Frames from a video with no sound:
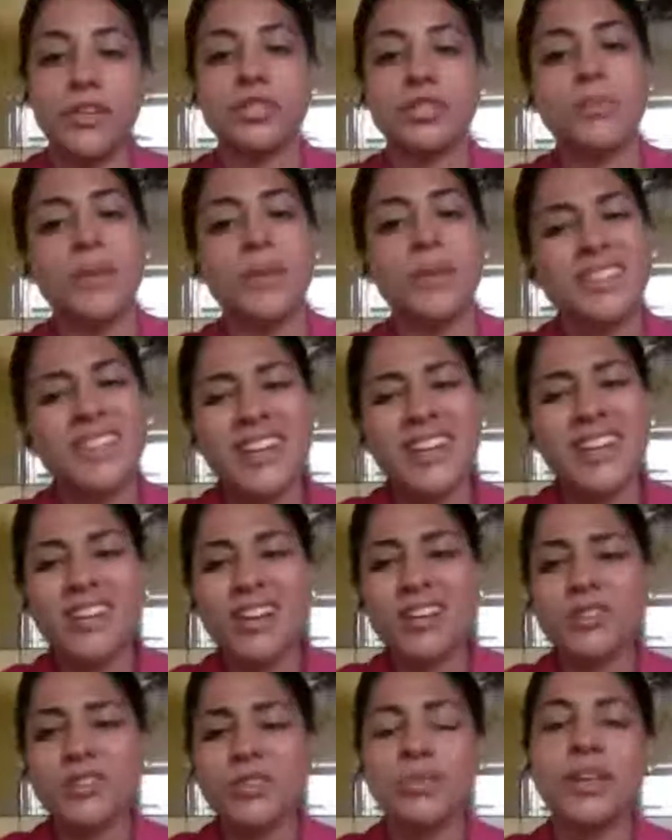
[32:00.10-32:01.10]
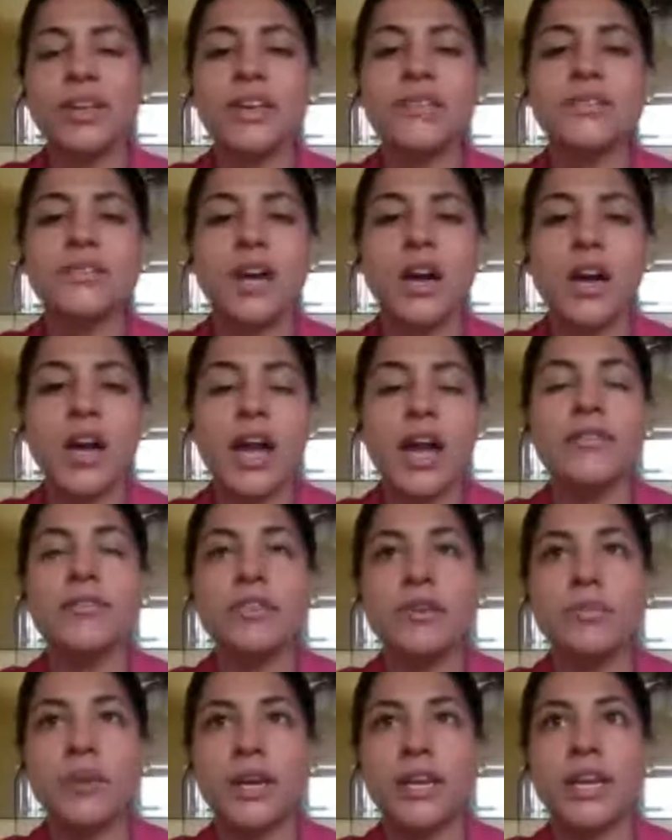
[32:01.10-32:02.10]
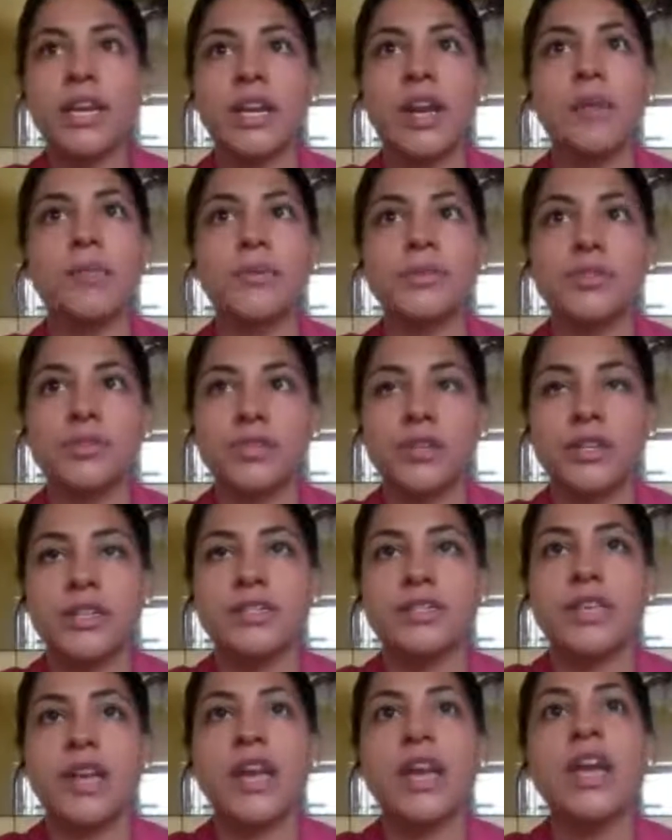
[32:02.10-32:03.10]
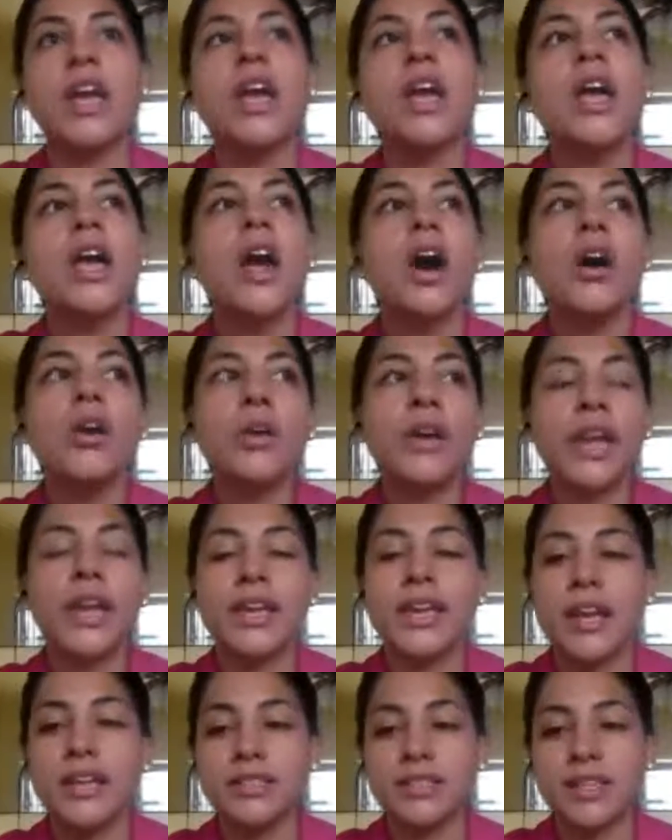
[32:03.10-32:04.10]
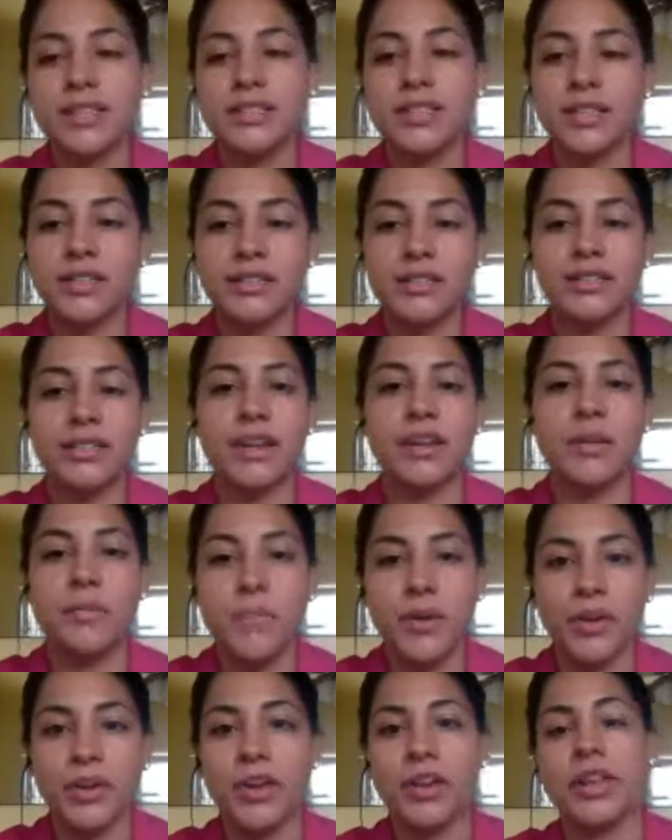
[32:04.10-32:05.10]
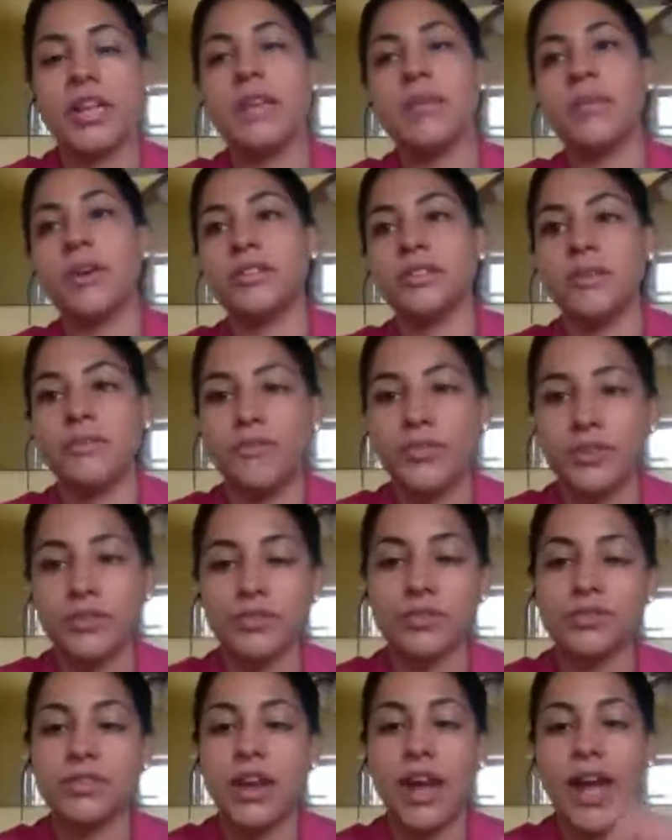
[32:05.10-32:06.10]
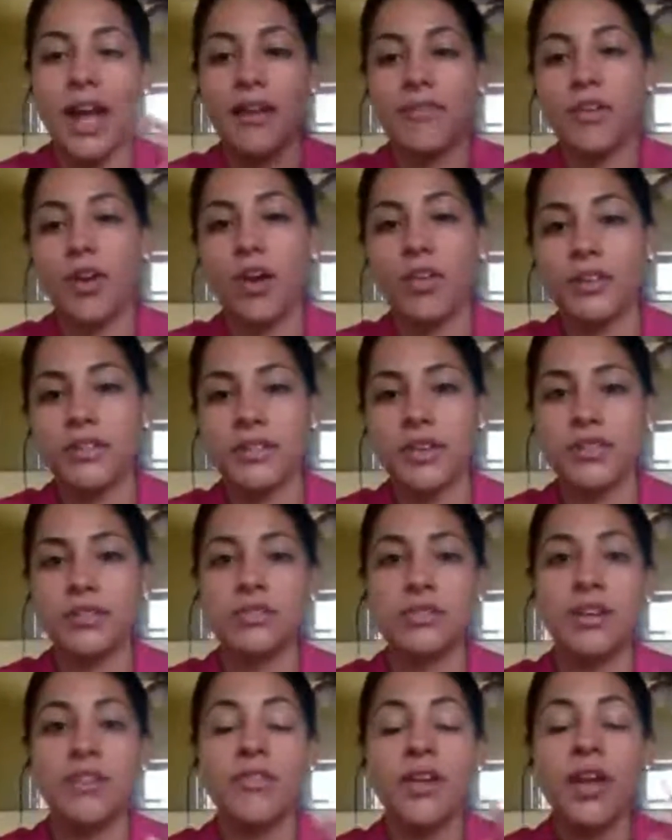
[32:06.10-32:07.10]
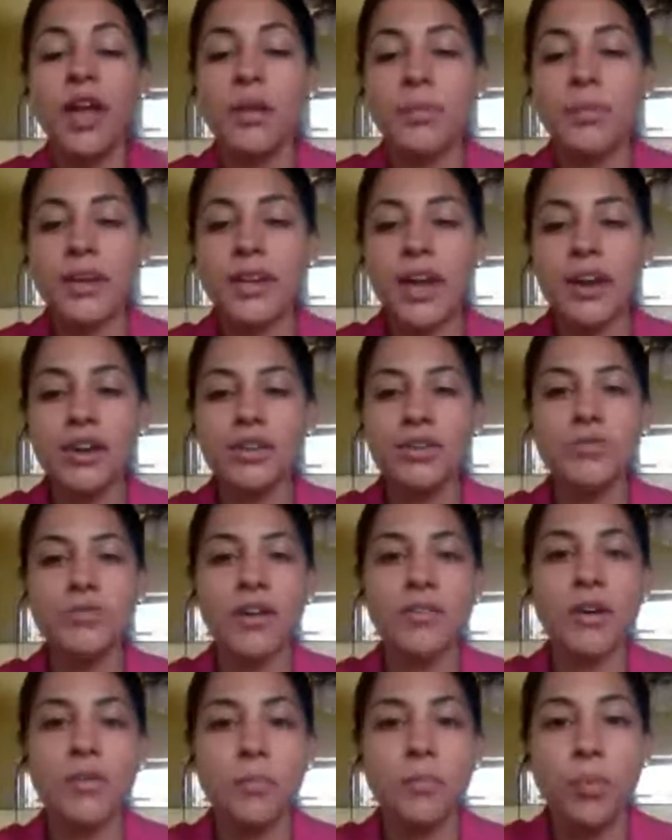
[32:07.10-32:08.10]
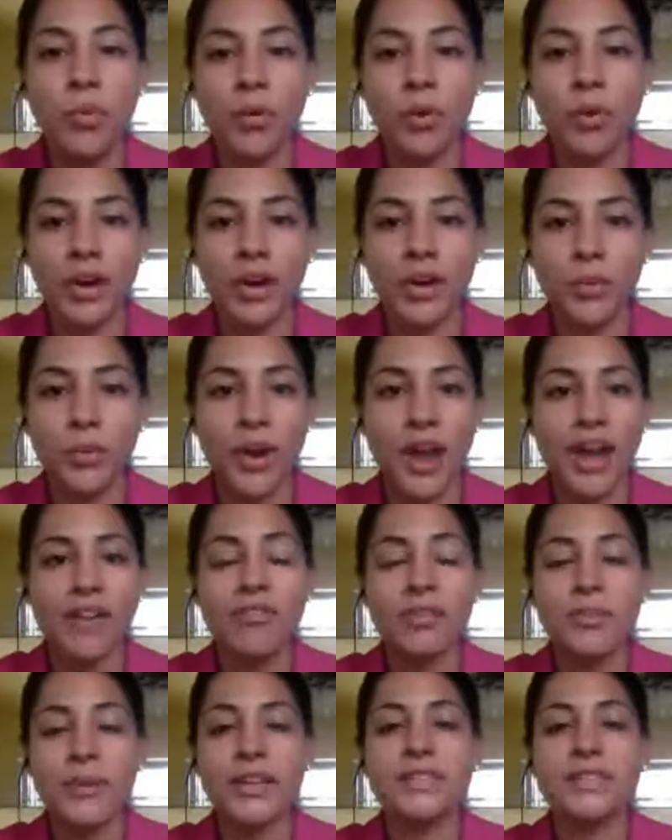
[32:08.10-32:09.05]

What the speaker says: but I think it also gives everybody an opportunity to say, okay, yes, I didn't send a million emails and I have all this other stuff, but now you've got a board where everybody's